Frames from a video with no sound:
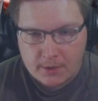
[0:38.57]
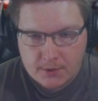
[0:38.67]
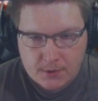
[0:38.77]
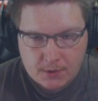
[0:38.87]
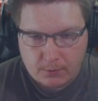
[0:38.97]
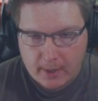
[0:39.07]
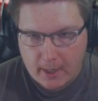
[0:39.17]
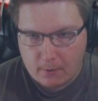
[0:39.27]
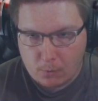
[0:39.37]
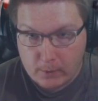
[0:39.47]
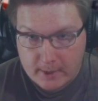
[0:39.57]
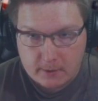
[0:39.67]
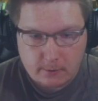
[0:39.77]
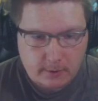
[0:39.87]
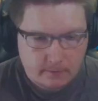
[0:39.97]
and this is the way we
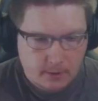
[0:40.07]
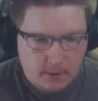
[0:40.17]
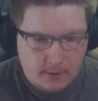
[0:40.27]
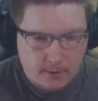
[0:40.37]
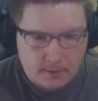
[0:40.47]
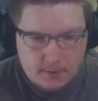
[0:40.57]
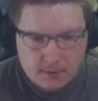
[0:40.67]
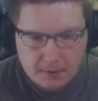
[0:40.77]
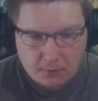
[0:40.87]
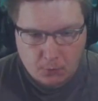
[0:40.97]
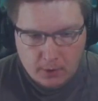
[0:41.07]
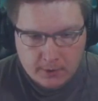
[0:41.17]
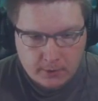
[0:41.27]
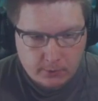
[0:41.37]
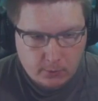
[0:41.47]
do it, is when
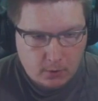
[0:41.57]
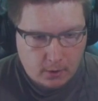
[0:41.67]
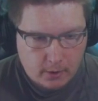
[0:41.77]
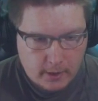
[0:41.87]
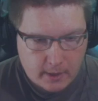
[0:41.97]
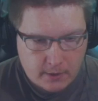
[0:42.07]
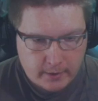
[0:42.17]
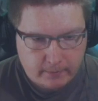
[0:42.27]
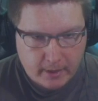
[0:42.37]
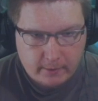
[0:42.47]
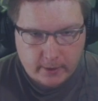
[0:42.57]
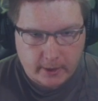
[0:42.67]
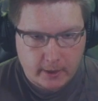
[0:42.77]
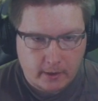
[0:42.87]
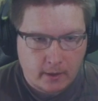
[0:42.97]
you are in the might
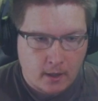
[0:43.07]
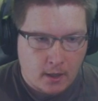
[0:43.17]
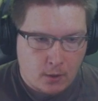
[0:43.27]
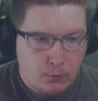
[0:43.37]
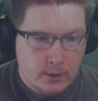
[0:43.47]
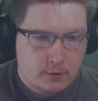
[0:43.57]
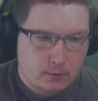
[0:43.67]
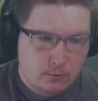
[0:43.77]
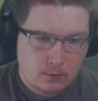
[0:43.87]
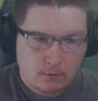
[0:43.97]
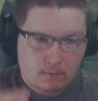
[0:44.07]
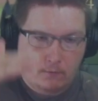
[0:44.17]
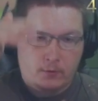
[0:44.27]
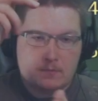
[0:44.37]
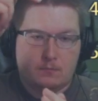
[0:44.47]
ranking, we do
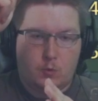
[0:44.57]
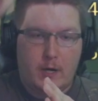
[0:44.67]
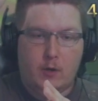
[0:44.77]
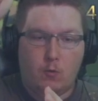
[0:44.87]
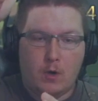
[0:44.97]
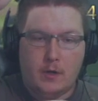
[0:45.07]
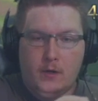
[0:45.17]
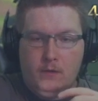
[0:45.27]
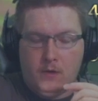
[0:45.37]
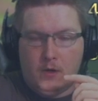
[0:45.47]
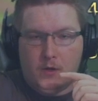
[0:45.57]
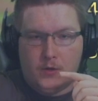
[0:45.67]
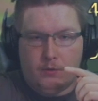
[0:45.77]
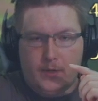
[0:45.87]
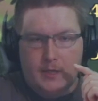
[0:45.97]
from rank 1 all
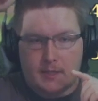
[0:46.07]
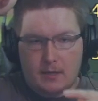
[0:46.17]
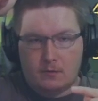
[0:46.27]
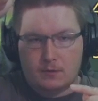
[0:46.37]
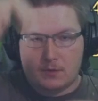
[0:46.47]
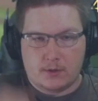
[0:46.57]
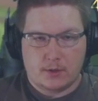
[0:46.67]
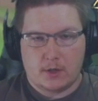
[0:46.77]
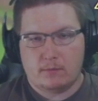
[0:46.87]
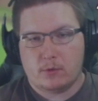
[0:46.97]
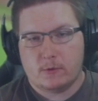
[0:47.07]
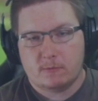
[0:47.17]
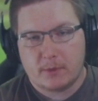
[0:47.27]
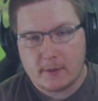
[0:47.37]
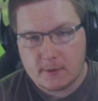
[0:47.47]
the way down to the number
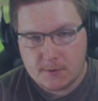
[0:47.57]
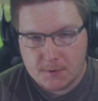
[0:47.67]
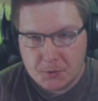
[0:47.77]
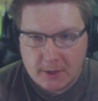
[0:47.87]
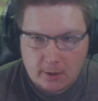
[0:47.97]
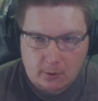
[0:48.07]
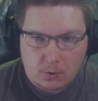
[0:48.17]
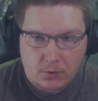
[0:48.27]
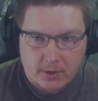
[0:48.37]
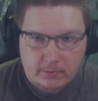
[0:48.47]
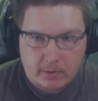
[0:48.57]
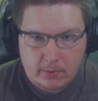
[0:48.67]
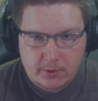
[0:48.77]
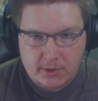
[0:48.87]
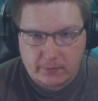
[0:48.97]
of players that are going to be
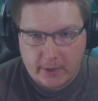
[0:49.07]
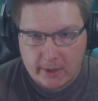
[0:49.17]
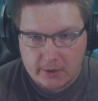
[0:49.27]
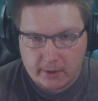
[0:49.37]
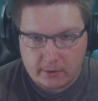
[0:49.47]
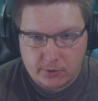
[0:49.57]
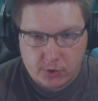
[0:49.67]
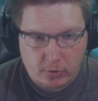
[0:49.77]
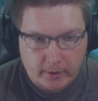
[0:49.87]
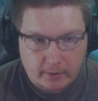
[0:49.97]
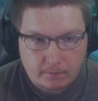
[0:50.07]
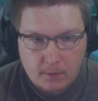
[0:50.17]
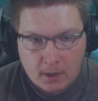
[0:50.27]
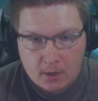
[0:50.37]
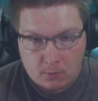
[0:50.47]
participating in the Guild Showdown,
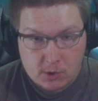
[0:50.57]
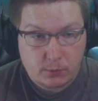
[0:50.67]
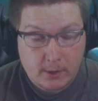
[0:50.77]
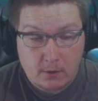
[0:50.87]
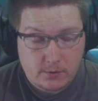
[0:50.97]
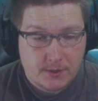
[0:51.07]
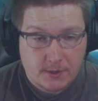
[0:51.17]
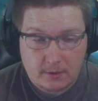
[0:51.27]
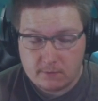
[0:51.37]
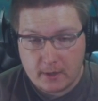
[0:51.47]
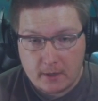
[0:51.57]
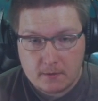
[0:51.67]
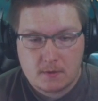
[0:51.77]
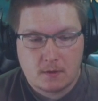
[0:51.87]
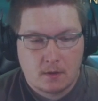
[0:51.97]
which we know this in
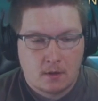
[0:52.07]
advance.